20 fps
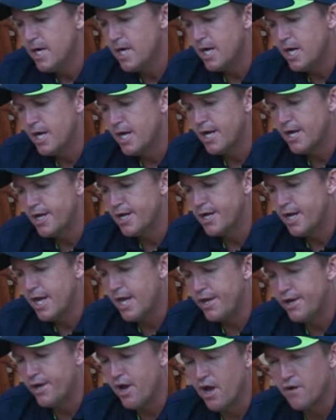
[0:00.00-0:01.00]
Uh,
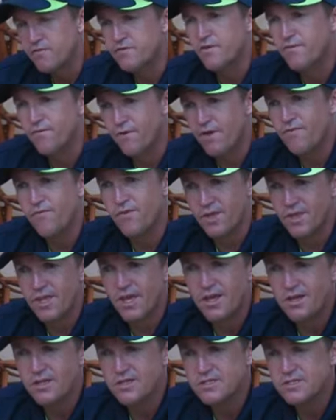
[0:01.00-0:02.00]
and after fluffing
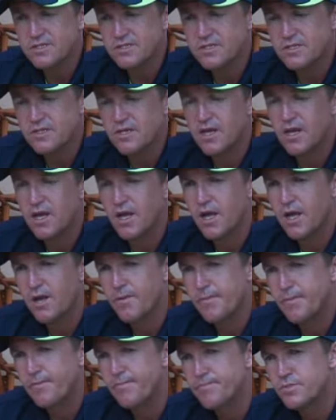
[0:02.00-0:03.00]
that,
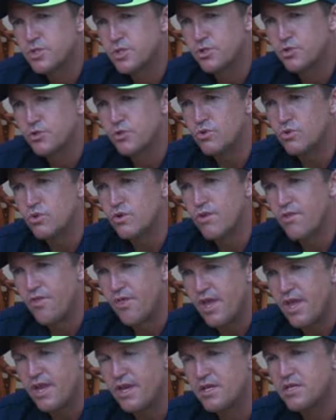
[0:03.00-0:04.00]
um, to
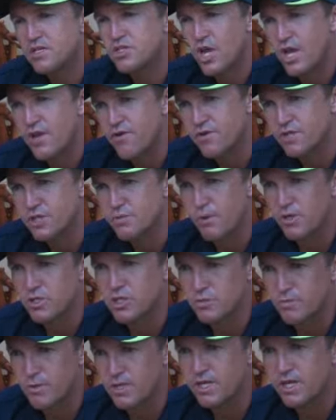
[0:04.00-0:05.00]
then take
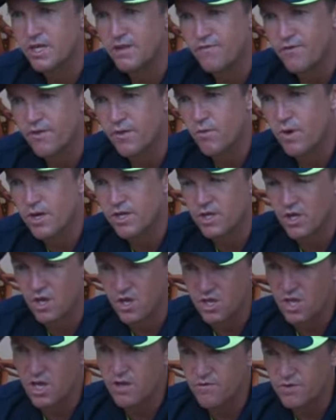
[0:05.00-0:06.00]
responsibility for the one
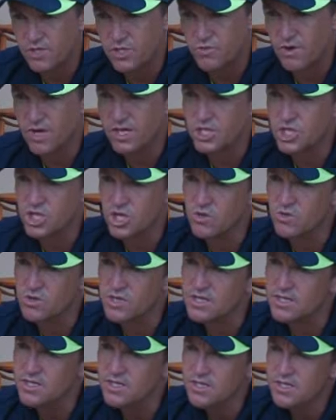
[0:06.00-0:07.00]
going over his right
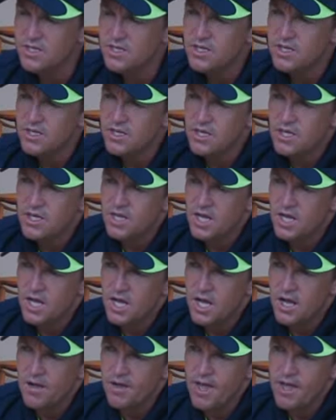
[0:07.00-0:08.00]
shoulder,
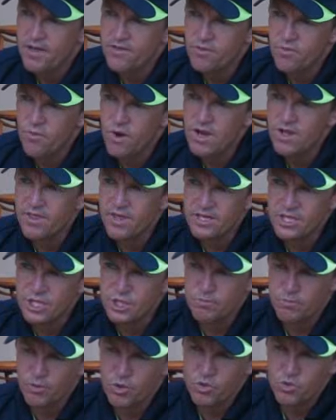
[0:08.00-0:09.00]
uh, and the way that
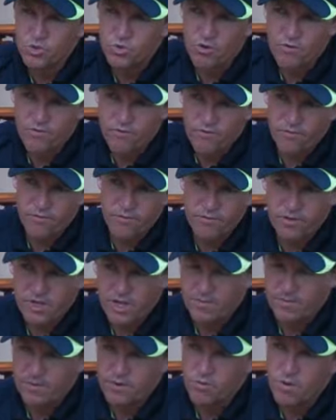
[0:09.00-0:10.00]
spooned off
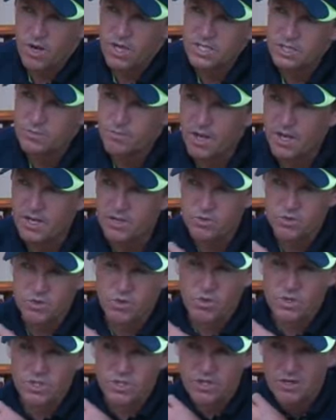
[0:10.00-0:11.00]
Cameron White's bat,
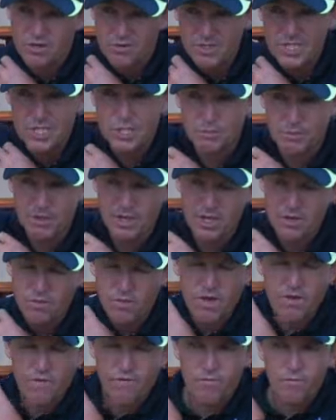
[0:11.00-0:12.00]
was always going to be spinning
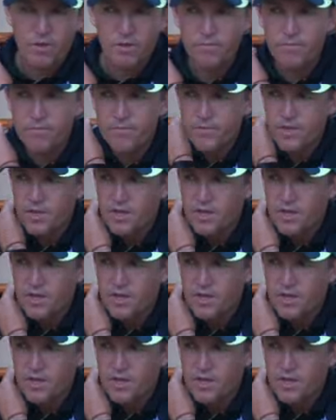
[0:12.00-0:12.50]
away from him.